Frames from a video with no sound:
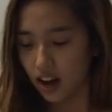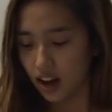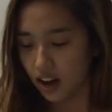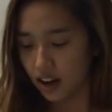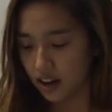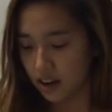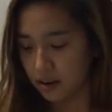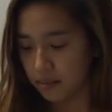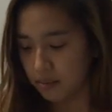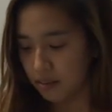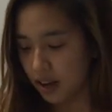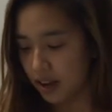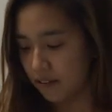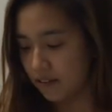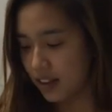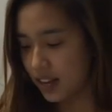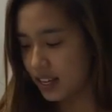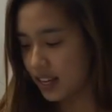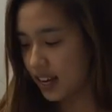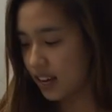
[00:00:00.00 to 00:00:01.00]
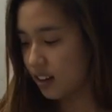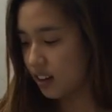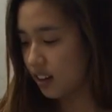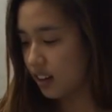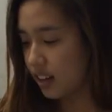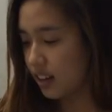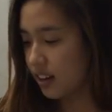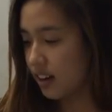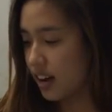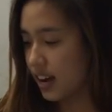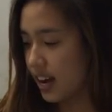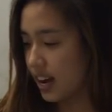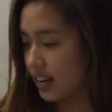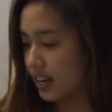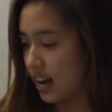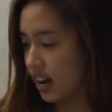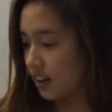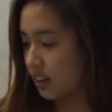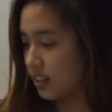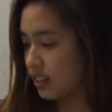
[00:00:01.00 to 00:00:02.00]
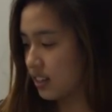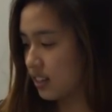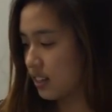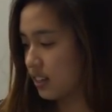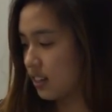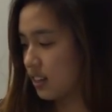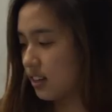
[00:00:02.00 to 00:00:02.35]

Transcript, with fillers: Um, if they take a look at their handouts,